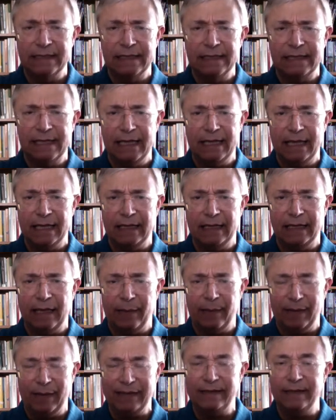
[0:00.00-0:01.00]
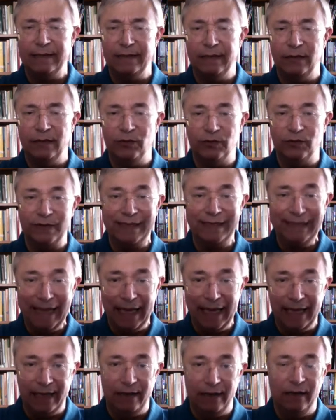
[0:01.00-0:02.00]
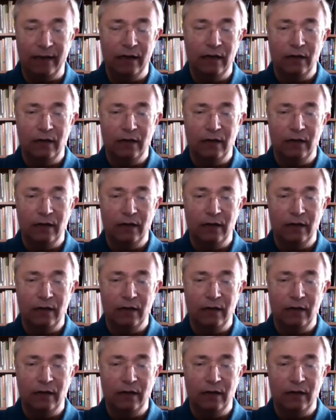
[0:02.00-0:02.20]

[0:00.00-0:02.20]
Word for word: that capacity to stay,